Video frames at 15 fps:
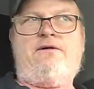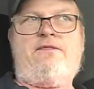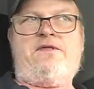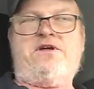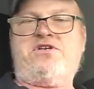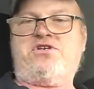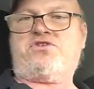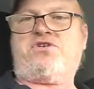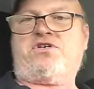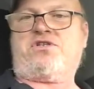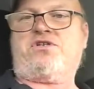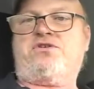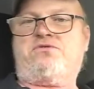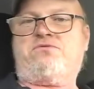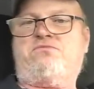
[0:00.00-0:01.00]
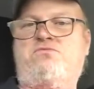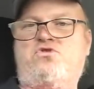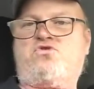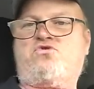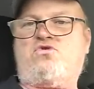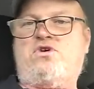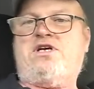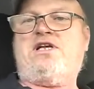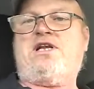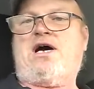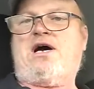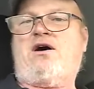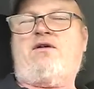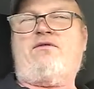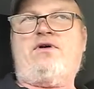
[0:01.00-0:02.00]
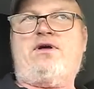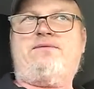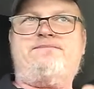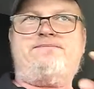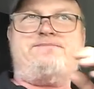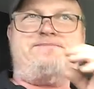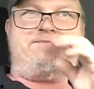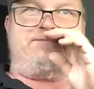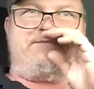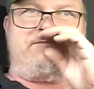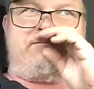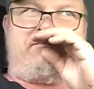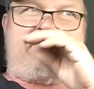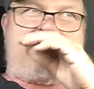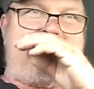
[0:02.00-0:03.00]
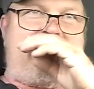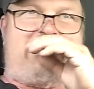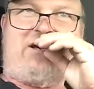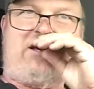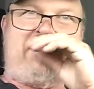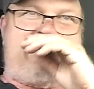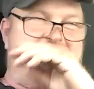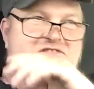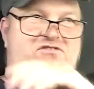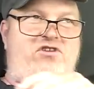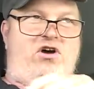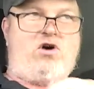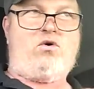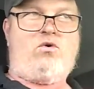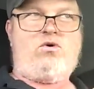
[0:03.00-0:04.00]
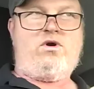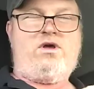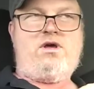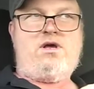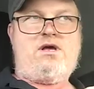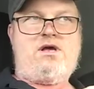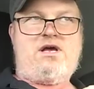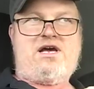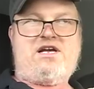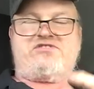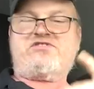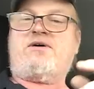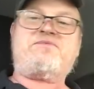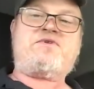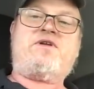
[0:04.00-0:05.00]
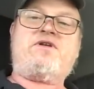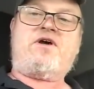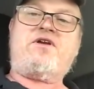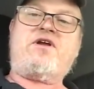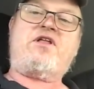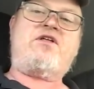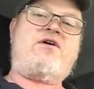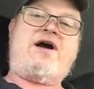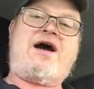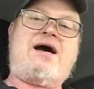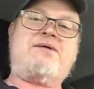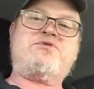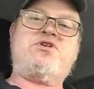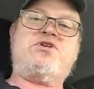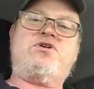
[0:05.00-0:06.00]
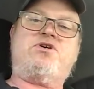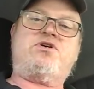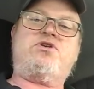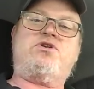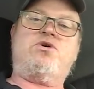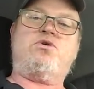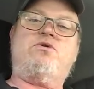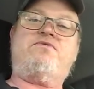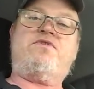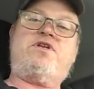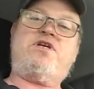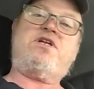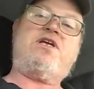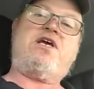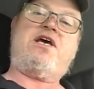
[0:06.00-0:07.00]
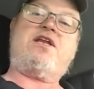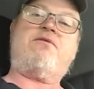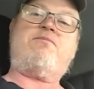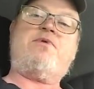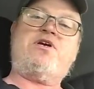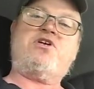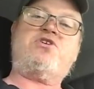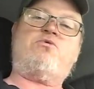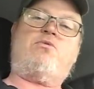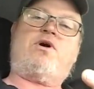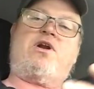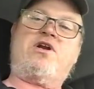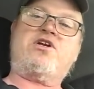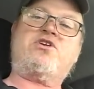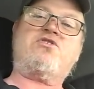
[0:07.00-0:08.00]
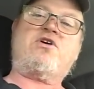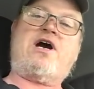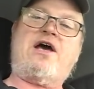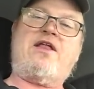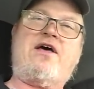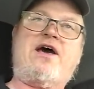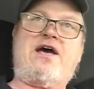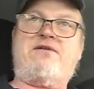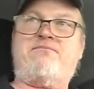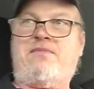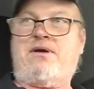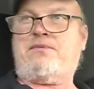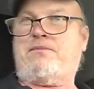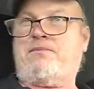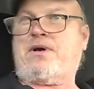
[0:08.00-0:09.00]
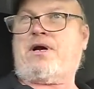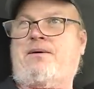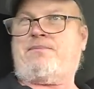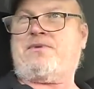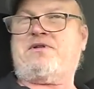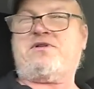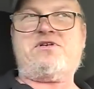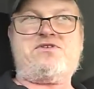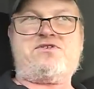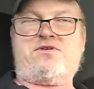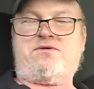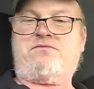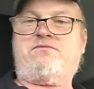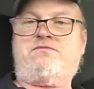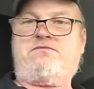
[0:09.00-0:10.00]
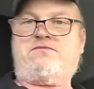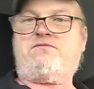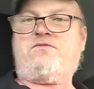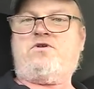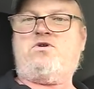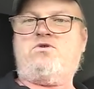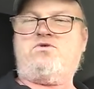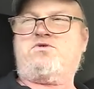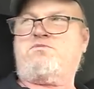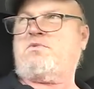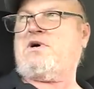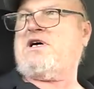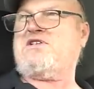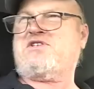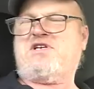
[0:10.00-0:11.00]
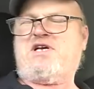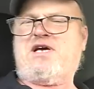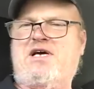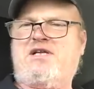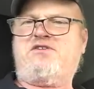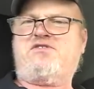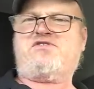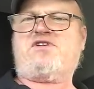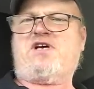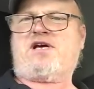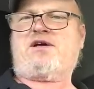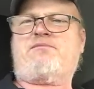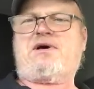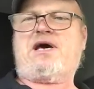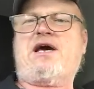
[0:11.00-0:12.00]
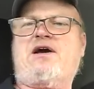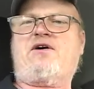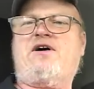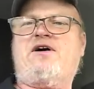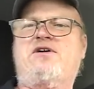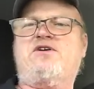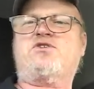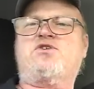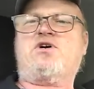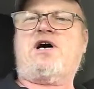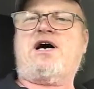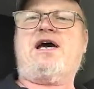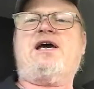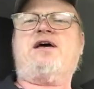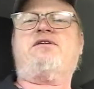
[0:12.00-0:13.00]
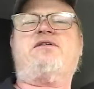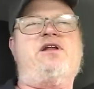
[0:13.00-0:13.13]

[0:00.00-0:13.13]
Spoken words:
They just took the screen out of it. And so it's another option you can do. If you did get in a piece you wanted to try that, you can pick up a decent used Ponzi head and stick it back on her and try it.